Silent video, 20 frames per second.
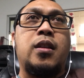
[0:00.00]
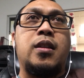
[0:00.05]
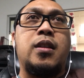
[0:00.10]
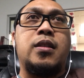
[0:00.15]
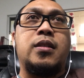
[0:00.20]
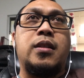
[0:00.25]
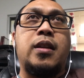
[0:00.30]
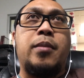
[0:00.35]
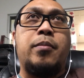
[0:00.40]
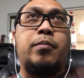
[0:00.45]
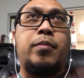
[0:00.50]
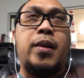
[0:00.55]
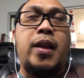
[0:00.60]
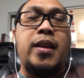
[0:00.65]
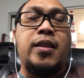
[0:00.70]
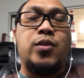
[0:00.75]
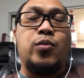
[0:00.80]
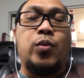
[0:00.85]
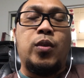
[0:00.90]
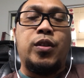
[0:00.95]
These
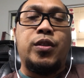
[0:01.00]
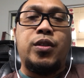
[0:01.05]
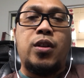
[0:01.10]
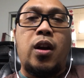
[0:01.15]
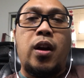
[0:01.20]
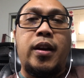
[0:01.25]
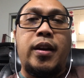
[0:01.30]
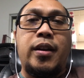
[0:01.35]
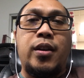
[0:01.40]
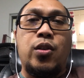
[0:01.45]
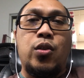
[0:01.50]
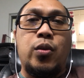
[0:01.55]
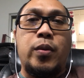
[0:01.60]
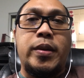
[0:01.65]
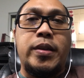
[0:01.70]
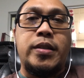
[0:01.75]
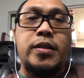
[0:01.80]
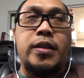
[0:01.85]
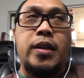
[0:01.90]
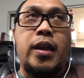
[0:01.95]
implants will target
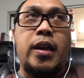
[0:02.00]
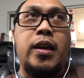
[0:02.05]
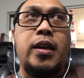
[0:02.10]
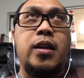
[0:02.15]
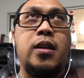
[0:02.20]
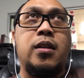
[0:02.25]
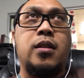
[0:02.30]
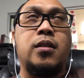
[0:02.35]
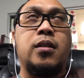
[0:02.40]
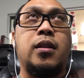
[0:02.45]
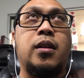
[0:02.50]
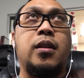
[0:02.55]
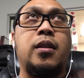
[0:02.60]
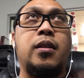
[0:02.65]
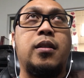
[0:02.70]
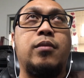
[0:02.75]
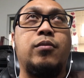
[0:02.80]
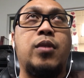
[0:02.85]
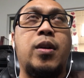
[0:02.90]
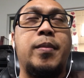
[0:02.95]
OSA,
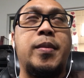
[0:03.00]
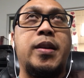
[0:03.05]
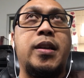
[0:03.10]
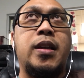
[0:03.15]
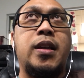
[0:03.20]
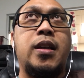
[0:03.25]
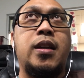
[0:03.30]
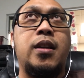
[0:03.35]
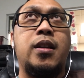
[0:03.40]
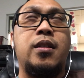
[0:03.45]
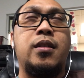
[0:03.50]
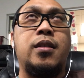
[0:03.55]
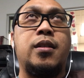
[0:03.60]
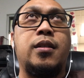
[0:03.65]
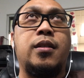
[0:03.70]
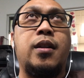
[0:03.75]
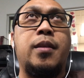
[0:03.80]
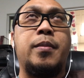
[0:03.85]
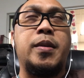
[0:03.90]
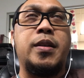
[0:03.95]
and Remedy,
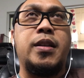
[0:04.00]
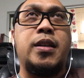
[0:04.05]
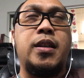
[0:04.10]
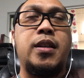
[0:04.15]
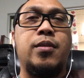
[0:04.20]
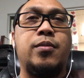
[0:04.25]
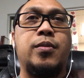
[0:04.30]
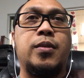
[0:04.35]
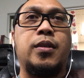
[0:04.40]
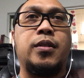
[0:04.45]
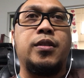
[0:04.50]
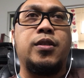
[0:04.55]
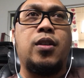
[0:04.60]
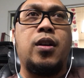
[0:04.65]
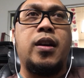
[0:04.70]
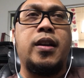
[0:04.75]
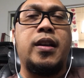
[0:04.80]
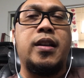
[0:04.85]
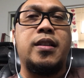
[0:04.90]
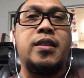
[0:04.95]
Remedy will
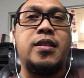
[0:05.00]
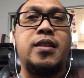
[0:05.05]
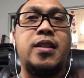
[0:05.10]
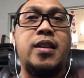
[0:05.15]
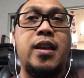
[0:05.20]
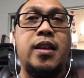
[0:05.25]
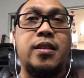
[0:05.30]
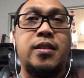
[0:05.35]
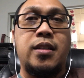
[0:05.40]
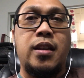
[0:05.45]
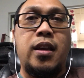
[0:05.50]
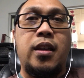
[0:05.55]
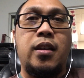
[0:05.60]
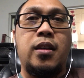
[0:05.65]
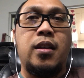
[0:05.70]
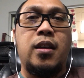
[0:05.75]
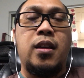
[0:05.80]
target CSA